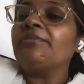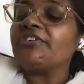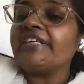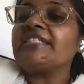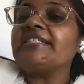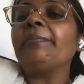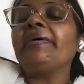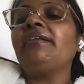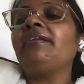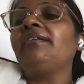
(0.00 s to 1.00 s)
come dressed up
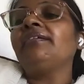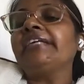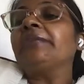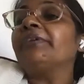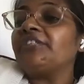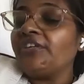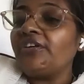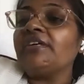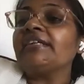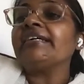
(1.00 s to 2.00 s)
in that
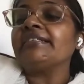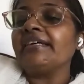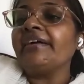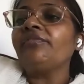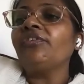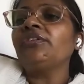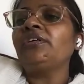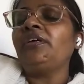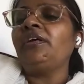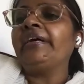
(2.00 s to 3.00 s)
particular attire for
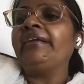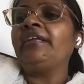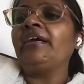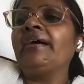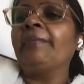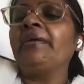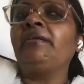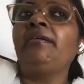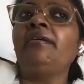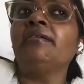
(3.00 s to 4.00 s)
the day, and they come
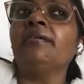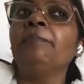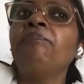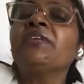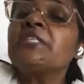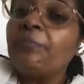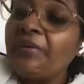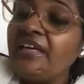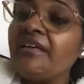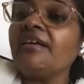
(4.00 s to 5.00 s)
and uh,
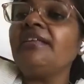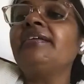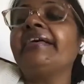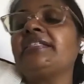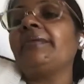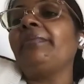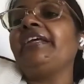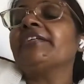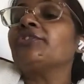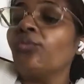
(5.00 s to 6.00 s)
speak in the
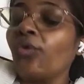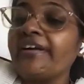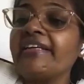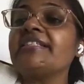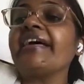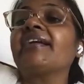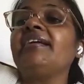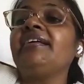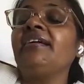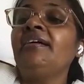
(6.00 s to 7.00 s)
assembly as to what
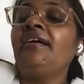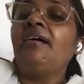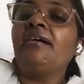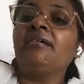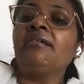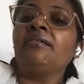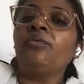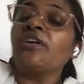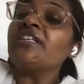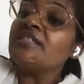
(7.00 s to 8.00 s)
exactly uh,
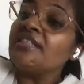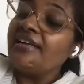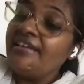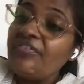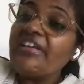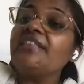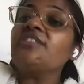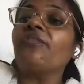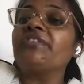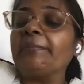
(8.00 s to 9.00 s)
what is the
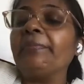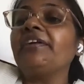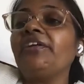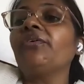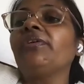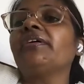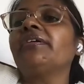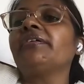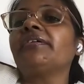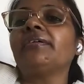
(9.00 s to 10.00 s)
significance of that particular
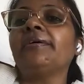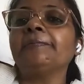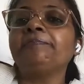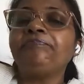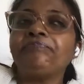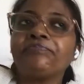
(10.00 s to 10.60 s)
uh,